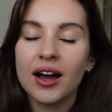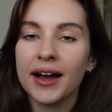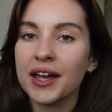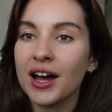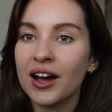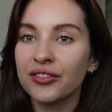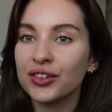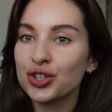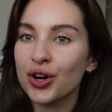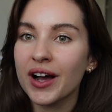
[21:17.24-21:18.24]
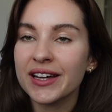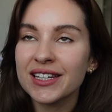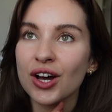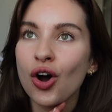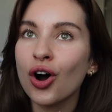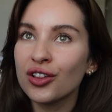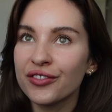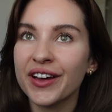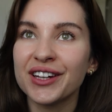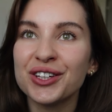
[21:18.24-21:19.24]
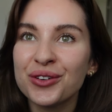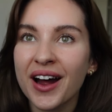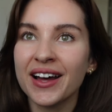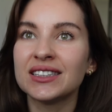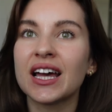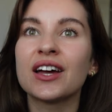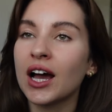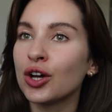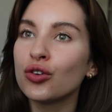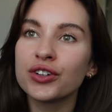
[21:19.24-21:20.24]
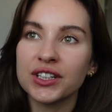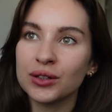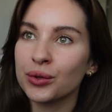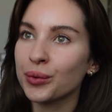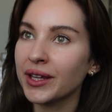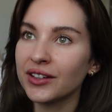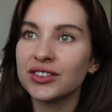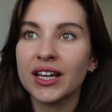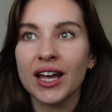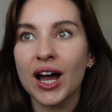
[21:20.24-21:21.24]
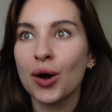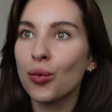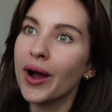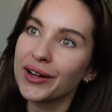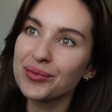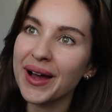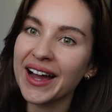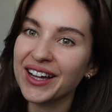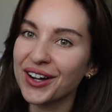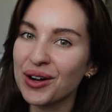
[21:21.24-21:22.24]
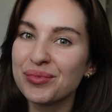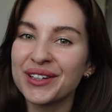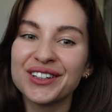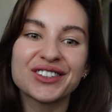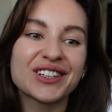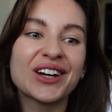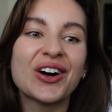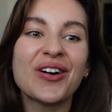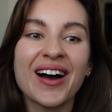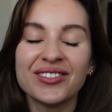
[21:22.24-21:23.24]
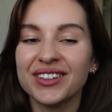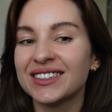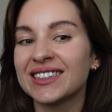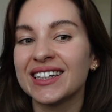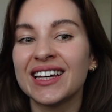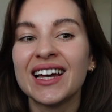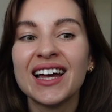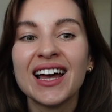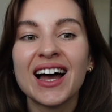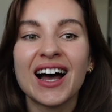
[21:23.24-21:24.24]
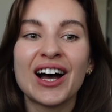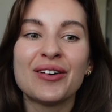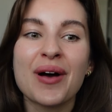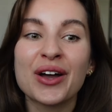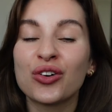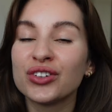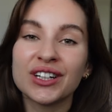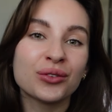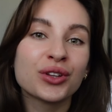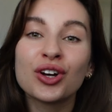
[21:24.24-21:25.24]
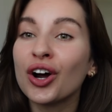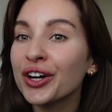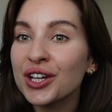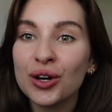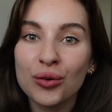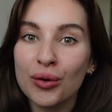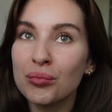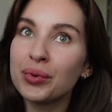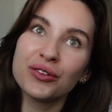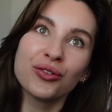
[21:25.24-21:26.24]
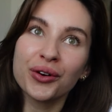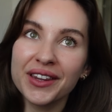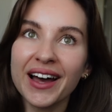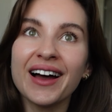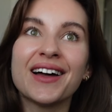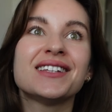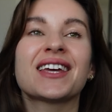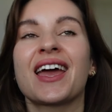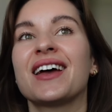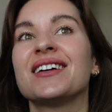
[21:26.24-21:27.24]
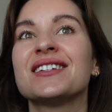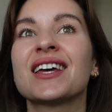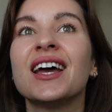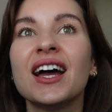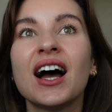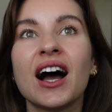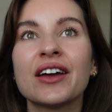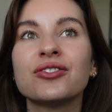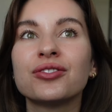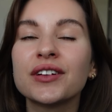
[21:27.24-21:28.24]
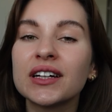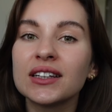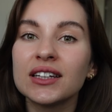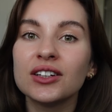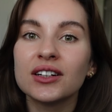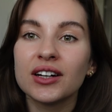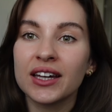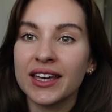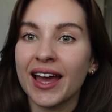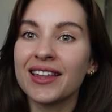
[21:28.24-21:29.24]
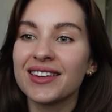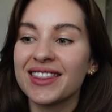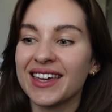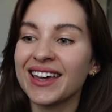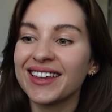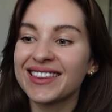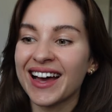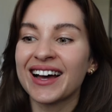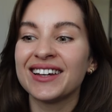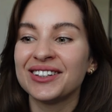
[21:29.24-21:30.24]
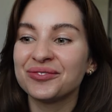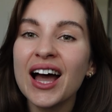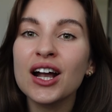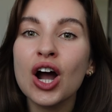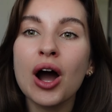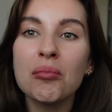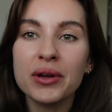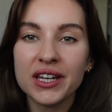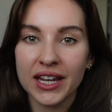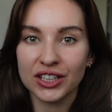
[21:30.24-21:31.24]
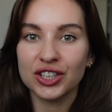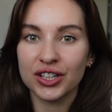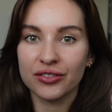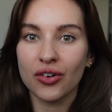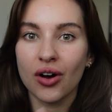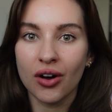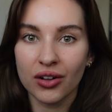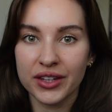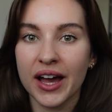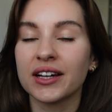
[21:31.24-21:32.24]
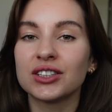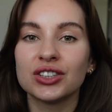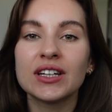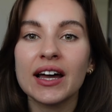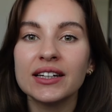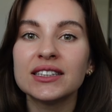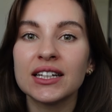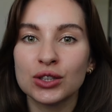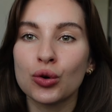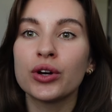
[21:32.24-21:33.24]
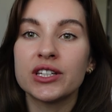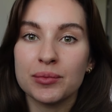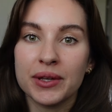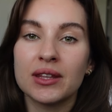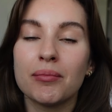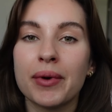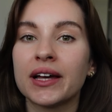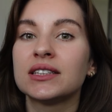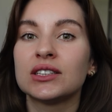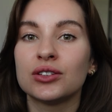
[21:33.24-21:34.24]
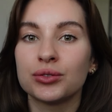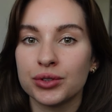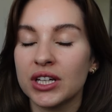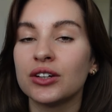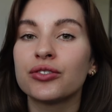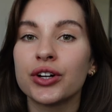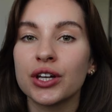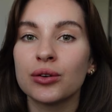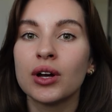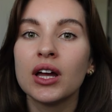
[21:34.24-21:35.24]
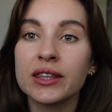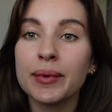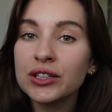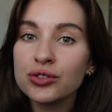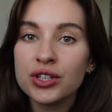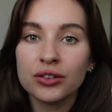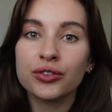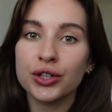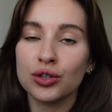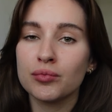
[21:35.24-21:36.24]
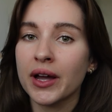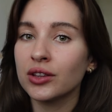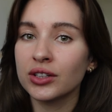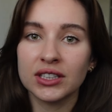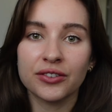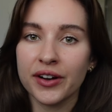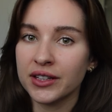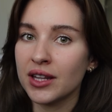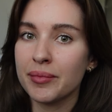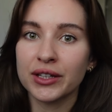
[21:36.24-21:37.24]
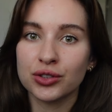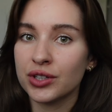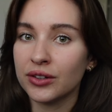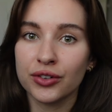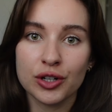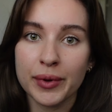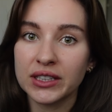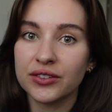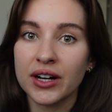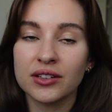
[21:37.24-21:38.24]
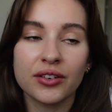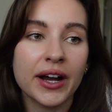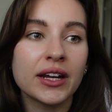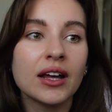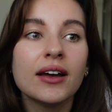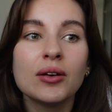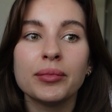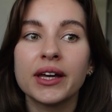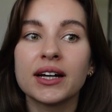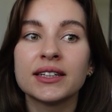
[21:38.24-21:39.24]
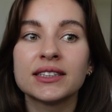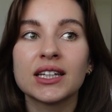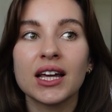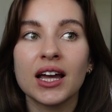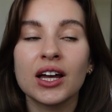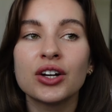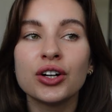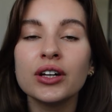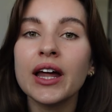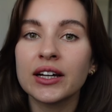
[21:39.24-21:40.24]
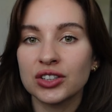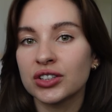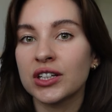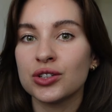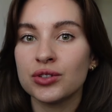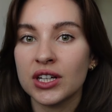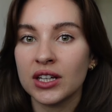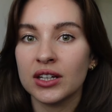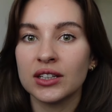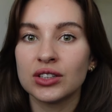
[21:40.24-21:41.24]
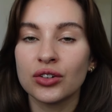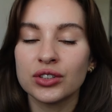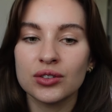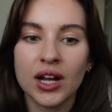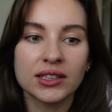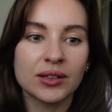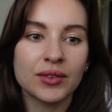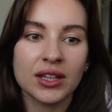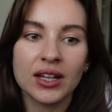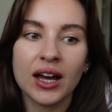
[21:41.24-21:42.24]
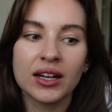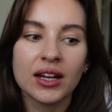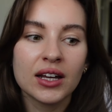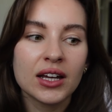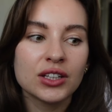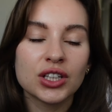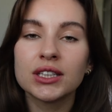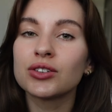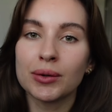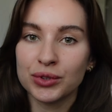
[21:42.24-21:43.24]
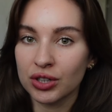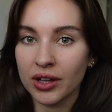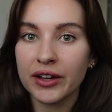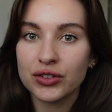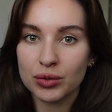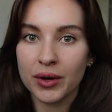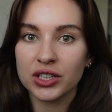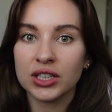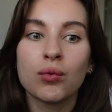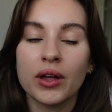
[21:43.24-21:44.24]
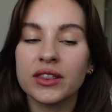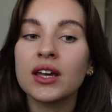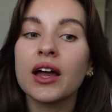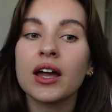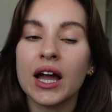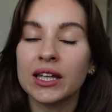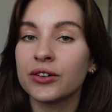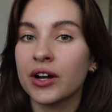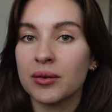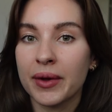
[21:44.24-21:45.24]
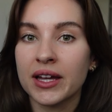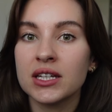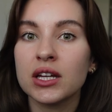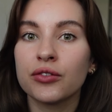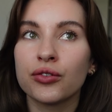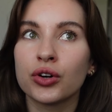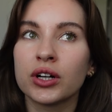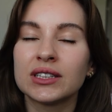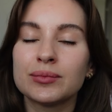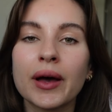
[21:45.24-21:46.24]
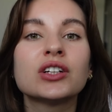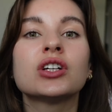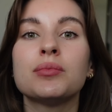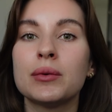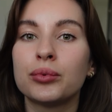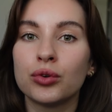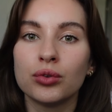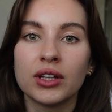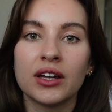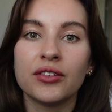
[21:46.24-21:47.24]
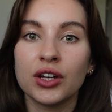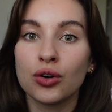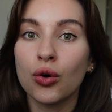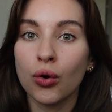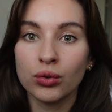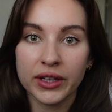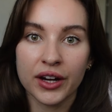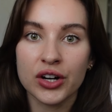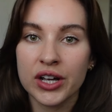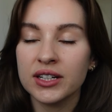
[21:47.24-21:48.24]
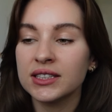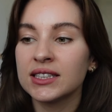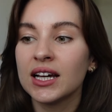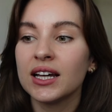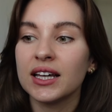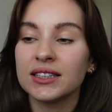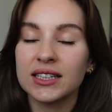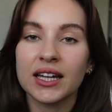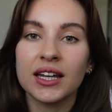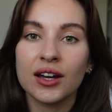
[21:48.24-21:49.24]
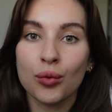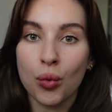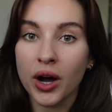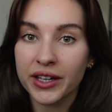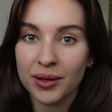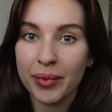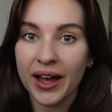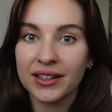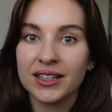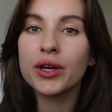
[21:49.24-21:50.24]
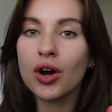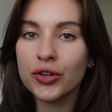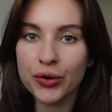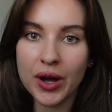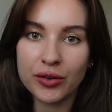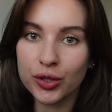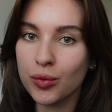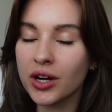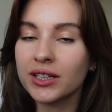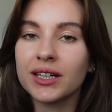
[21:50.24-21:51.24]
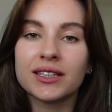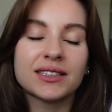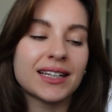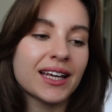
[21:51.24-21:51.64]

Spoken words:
I have tried all of it, you guys. I overdid it with weightlifting a while back, a couple of years ago, obviously. I overdid it with cardio before that. And I really, again, think that a combination of all the exercise is going to be the best routine for you. And the best routine for you might look different than the best routine for your best friend, right? Because a good exercise routine is also not something that disrupts your life too much. One thing I highly recommend for especially people who live in cold areas is getting a walking pad. We all know how good walking is.